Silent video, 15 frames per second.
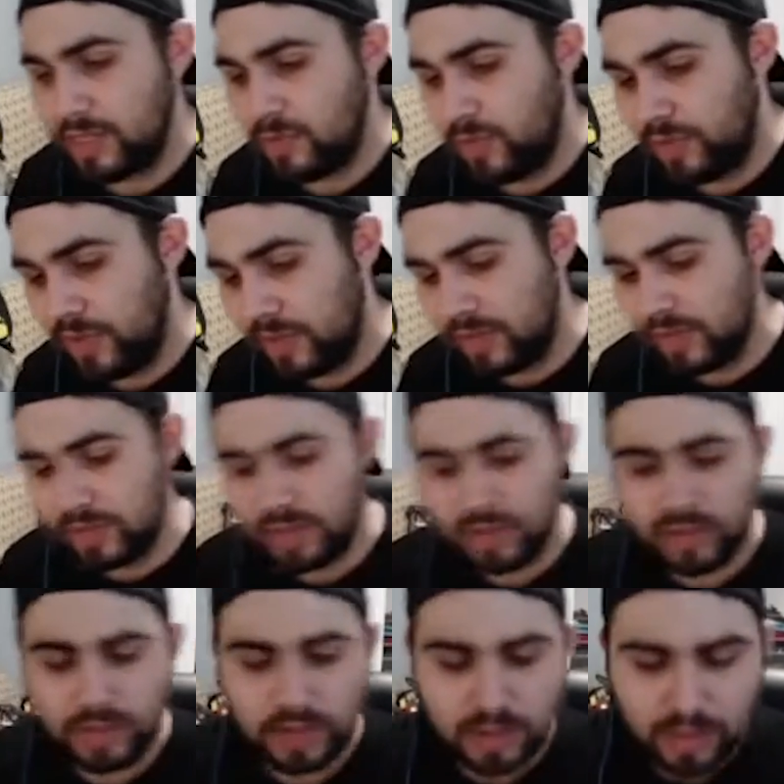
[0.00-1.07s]
Revenge.
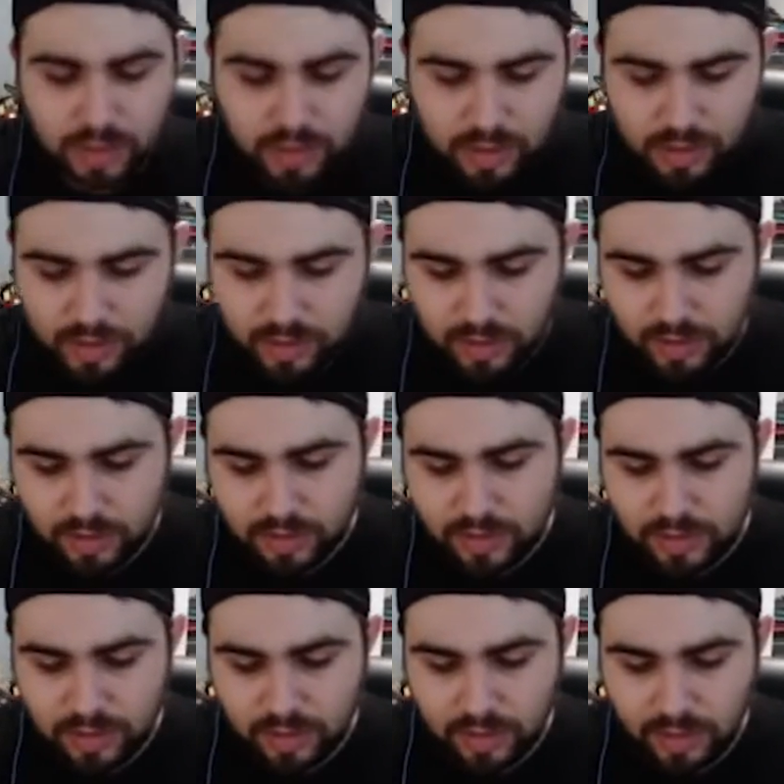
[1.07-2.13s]
On
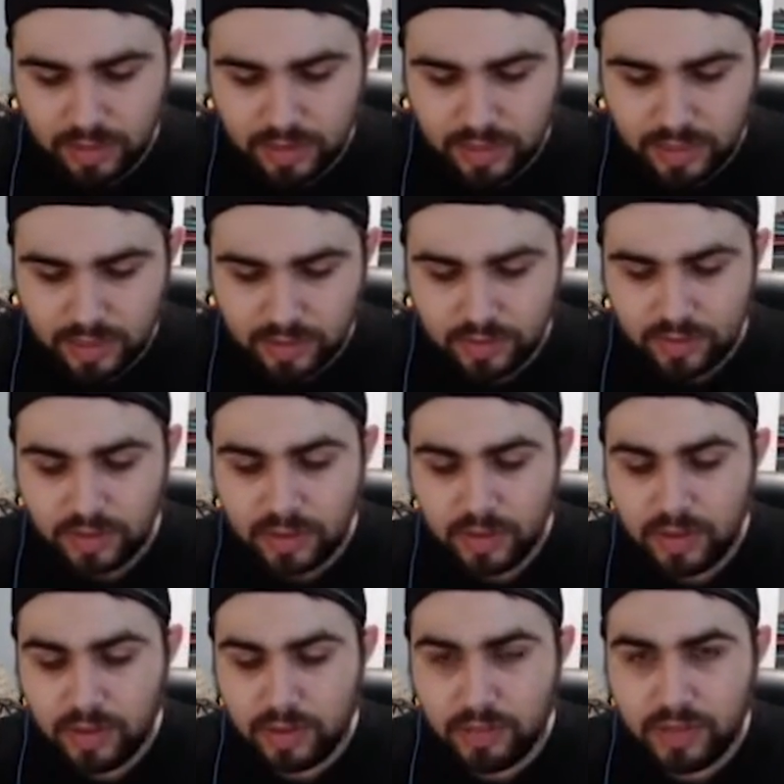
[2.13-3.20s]
Deck Lockdown,
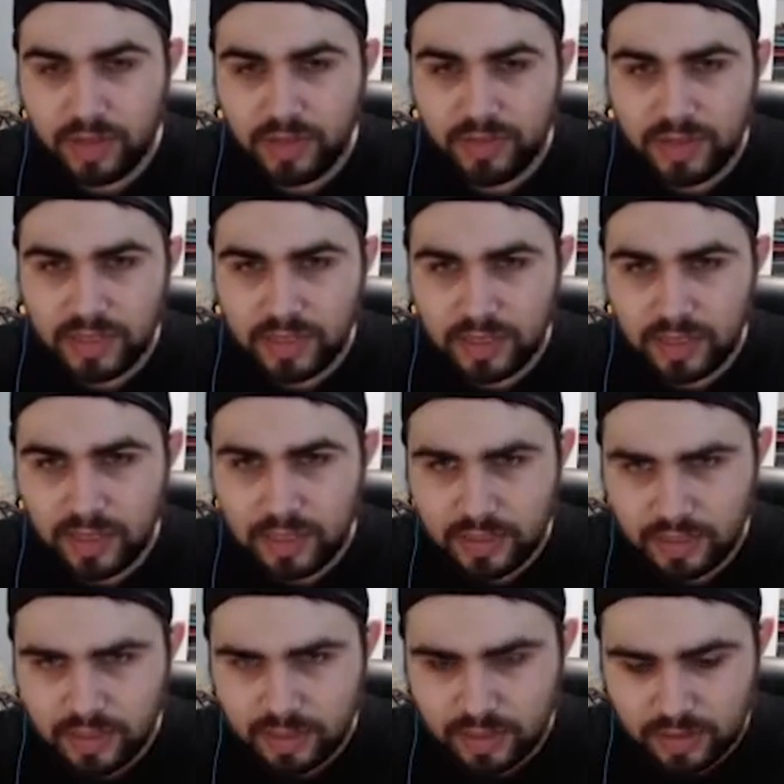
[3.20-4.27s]
Malefic
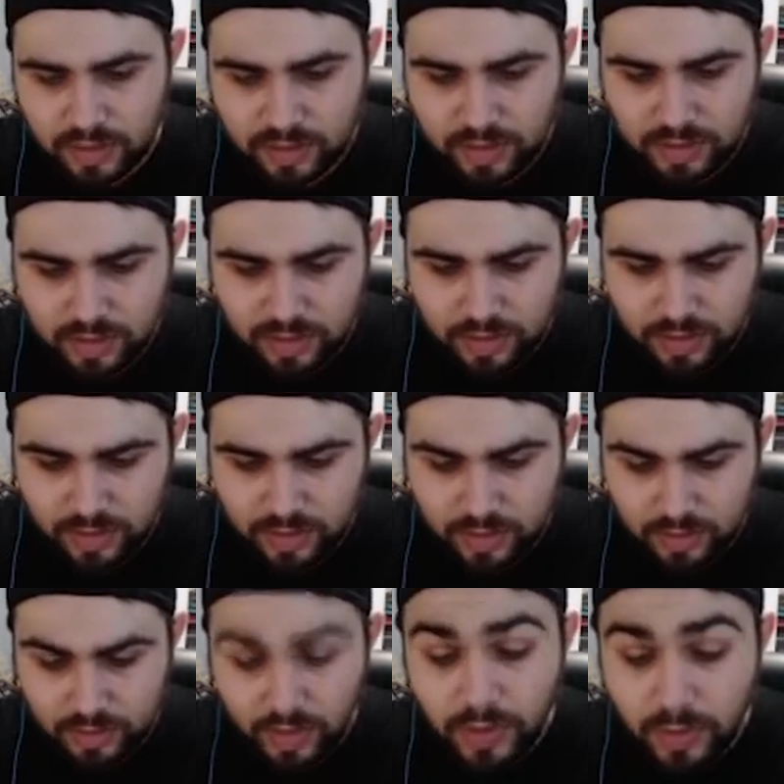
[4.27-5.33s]
Selection,
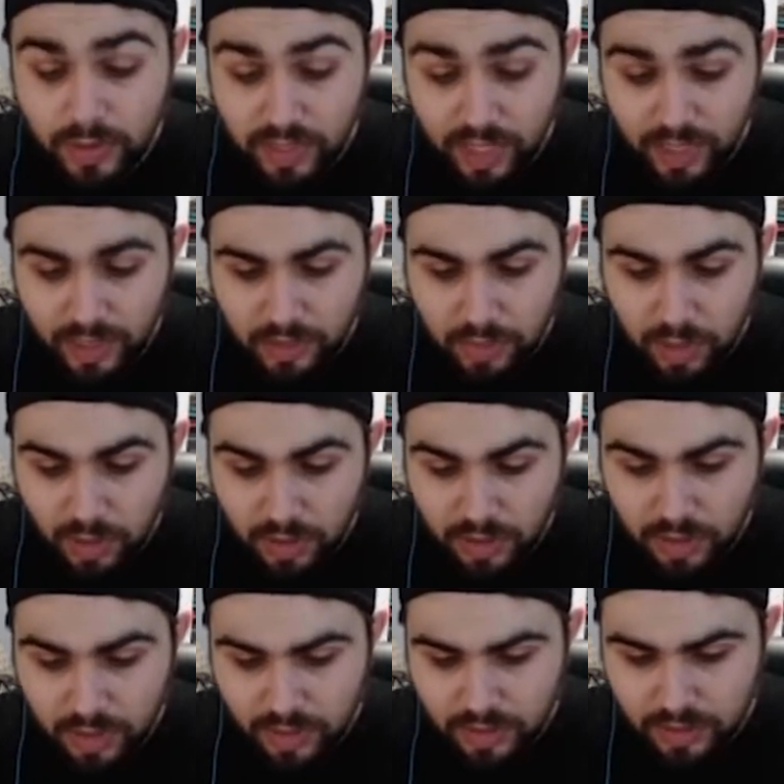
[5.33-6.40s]
Relinquish Anima,
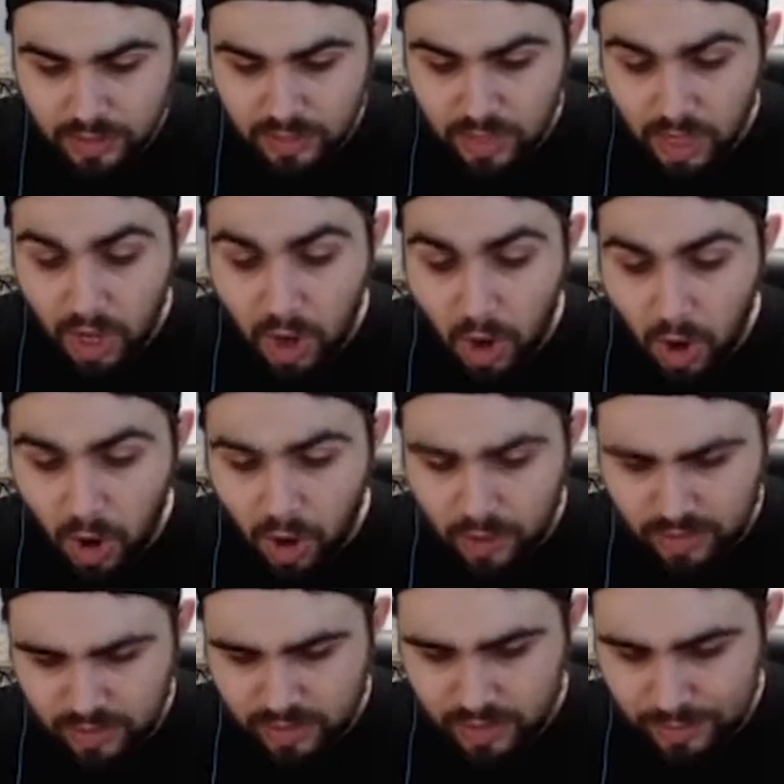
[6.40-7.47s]
nice.
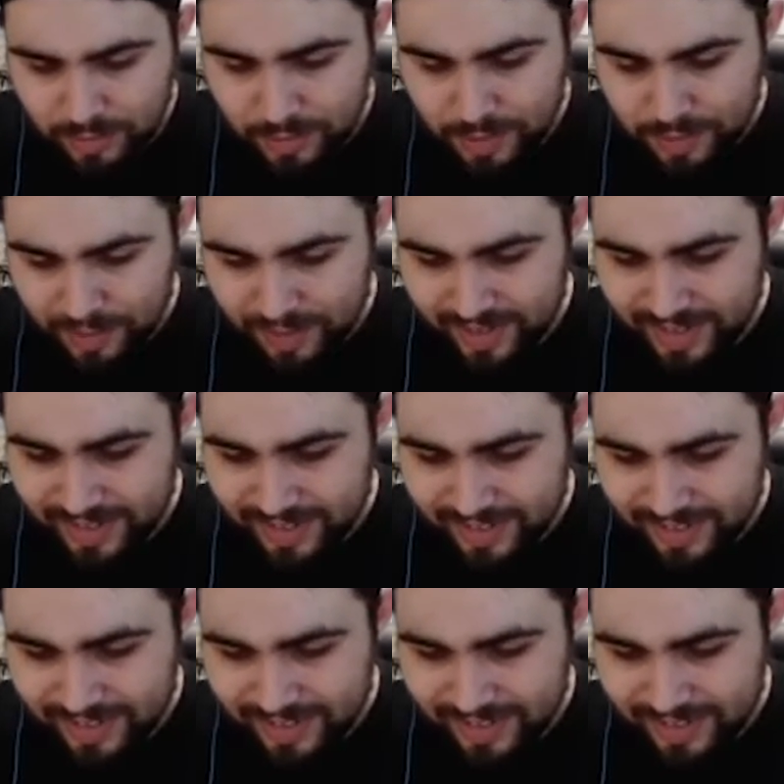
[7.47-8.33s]
This got reprinted?